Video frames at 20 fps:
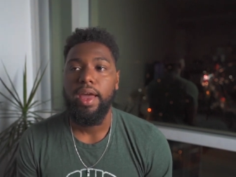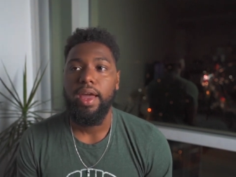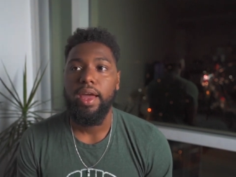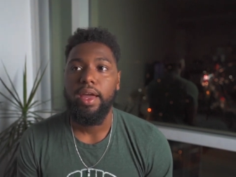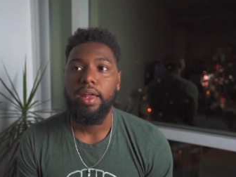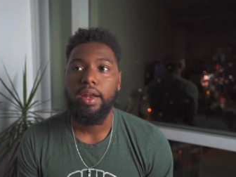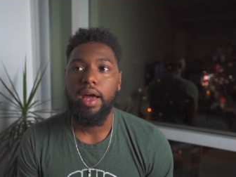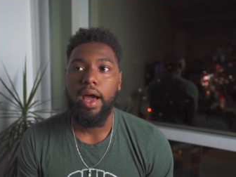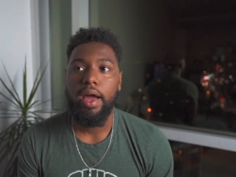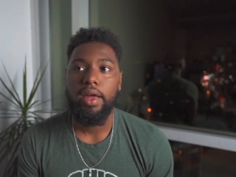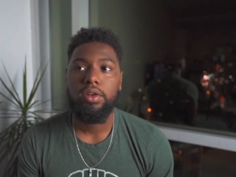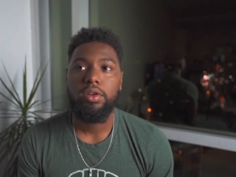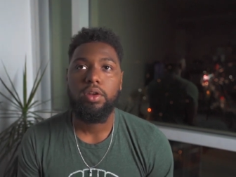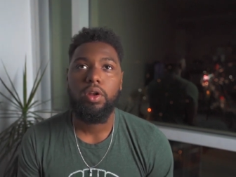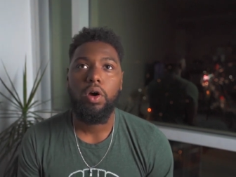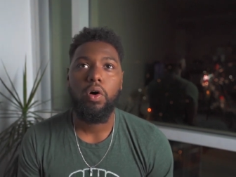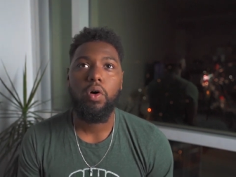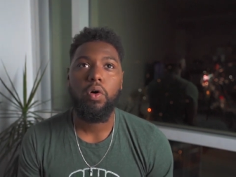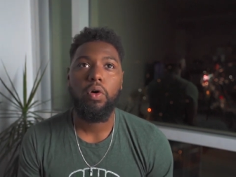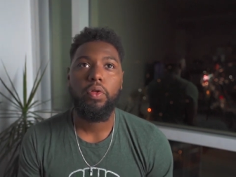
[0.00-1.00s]
And I
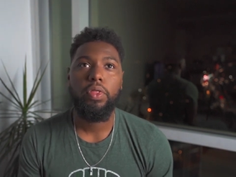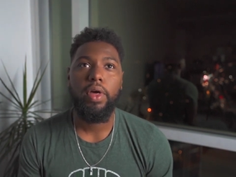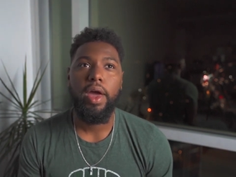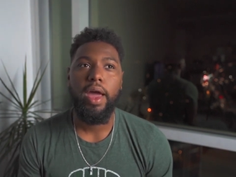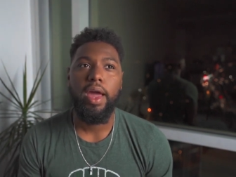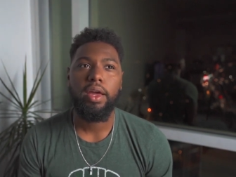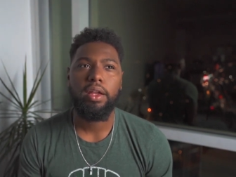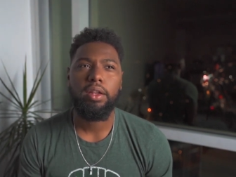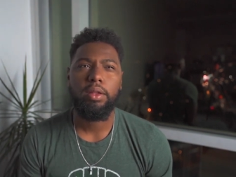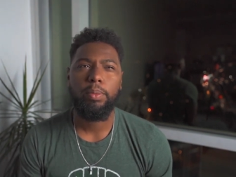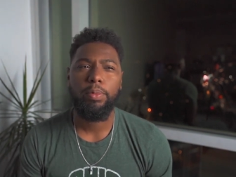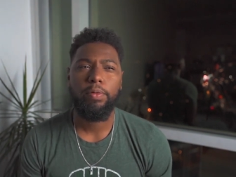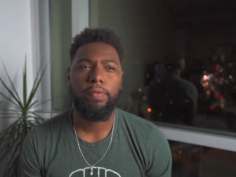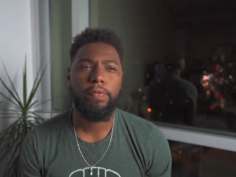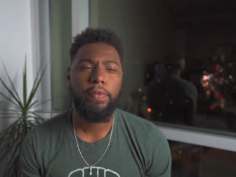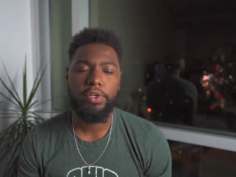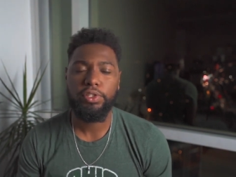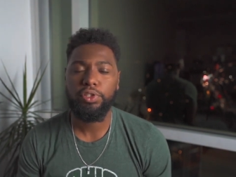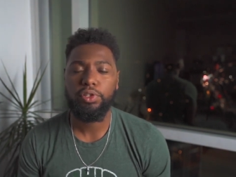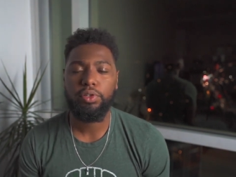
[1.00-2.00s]
know that in the
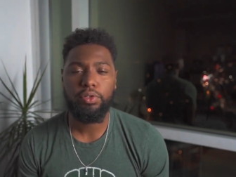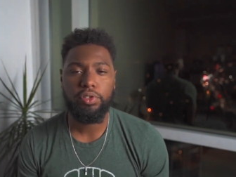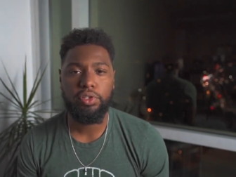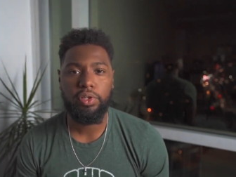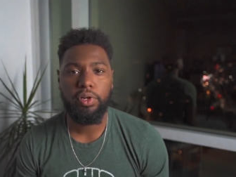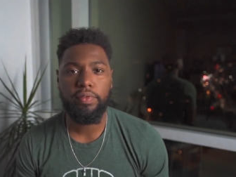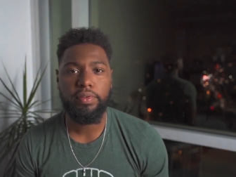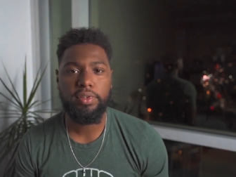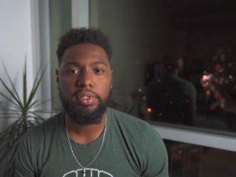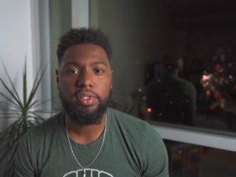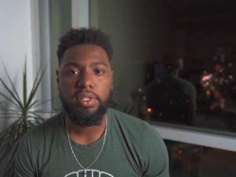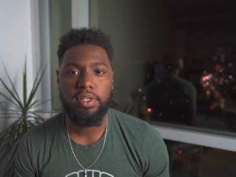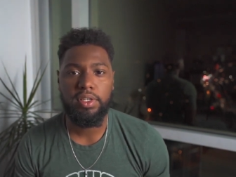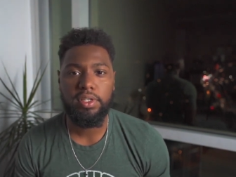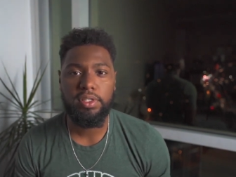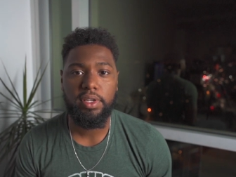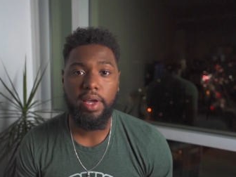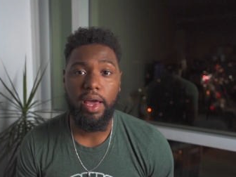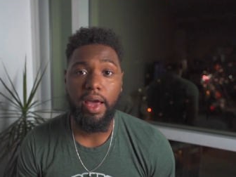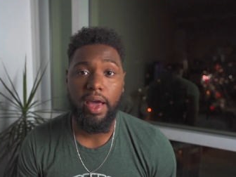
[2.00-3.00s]
professional
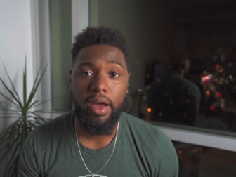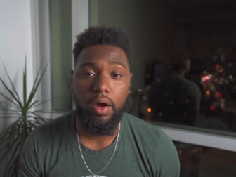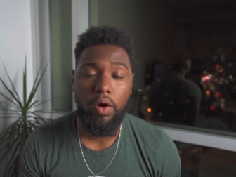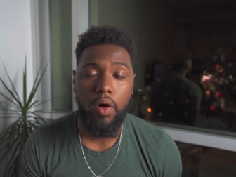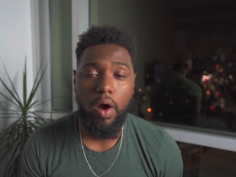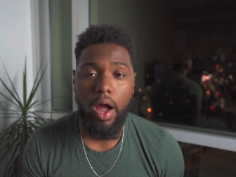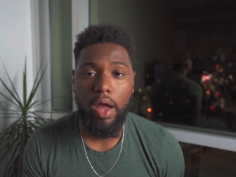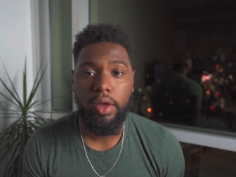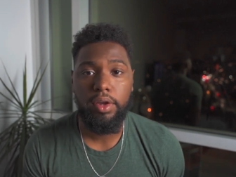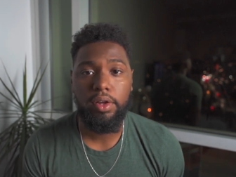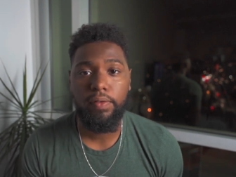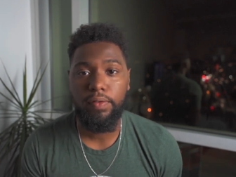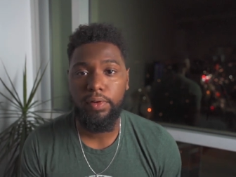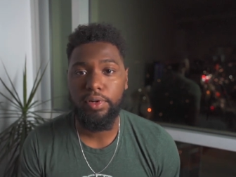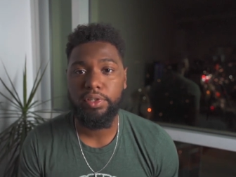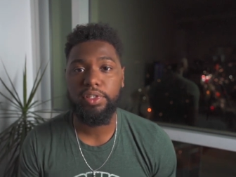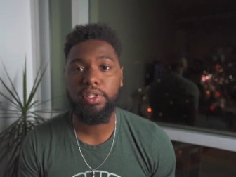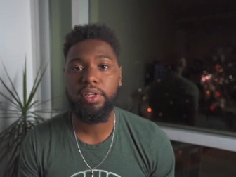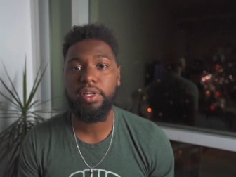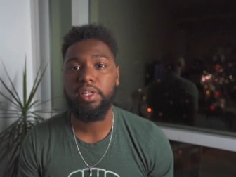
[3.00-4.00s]
services at Ohio
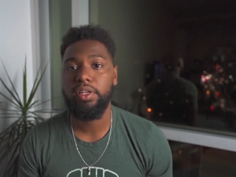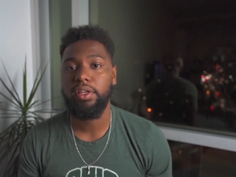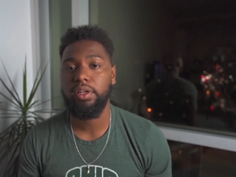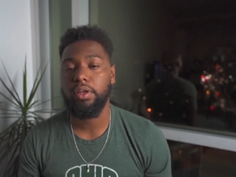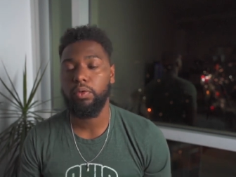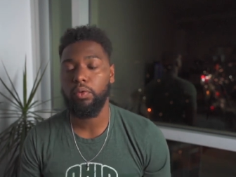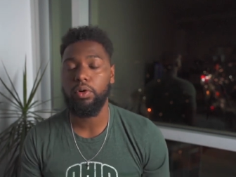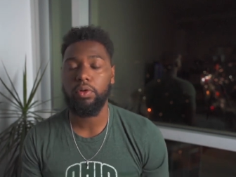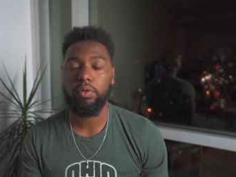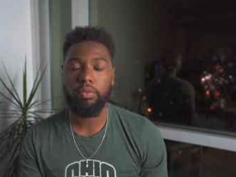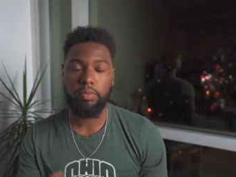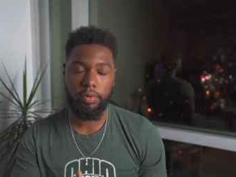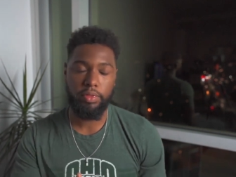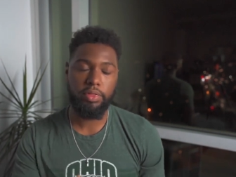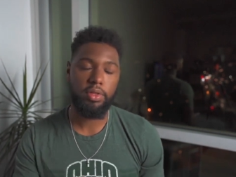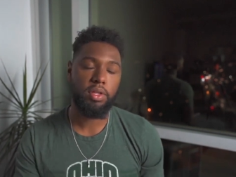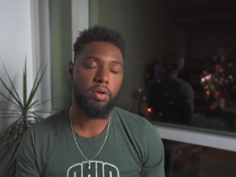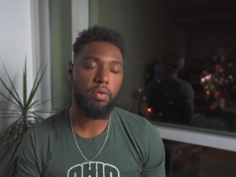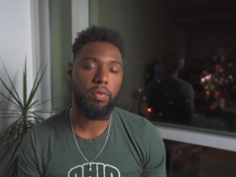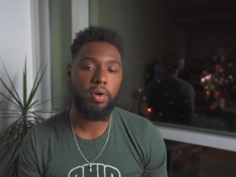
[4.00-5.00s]
University, well,
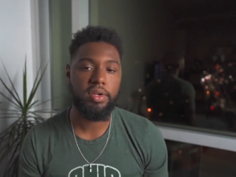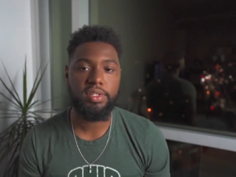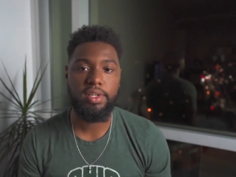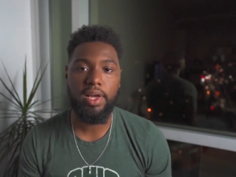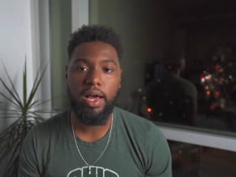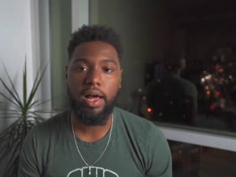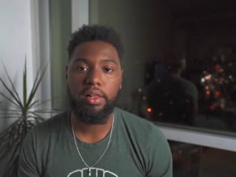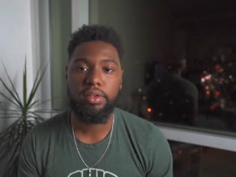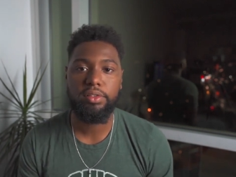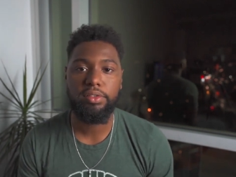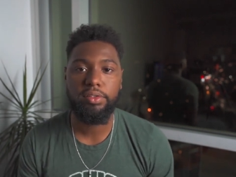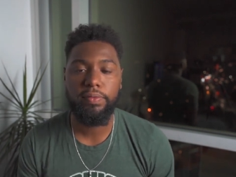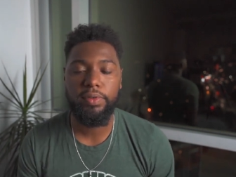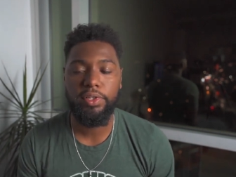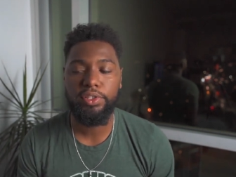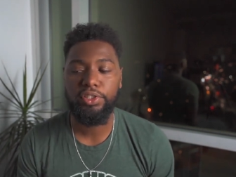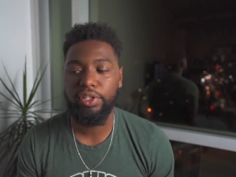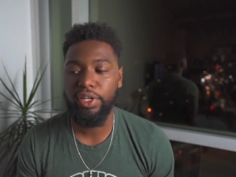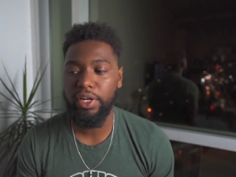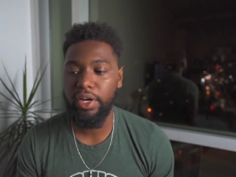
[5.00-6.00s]
within the Rust College
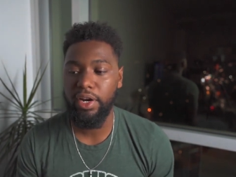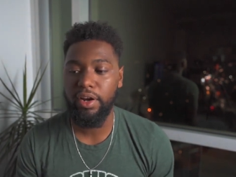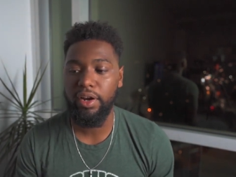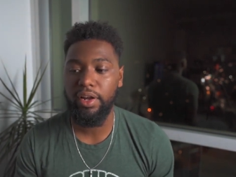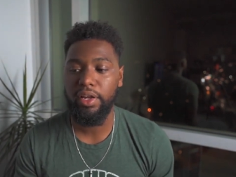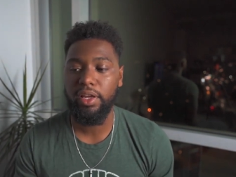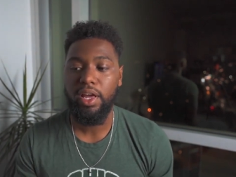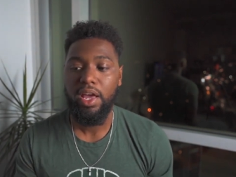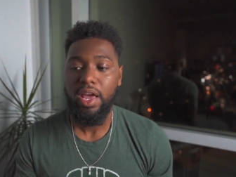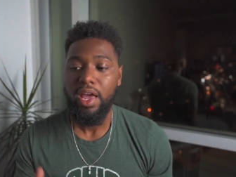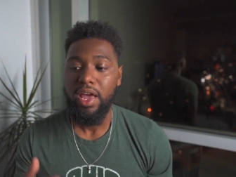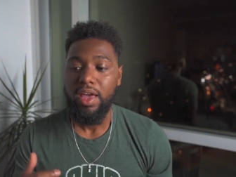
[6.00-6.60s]
of Engineering,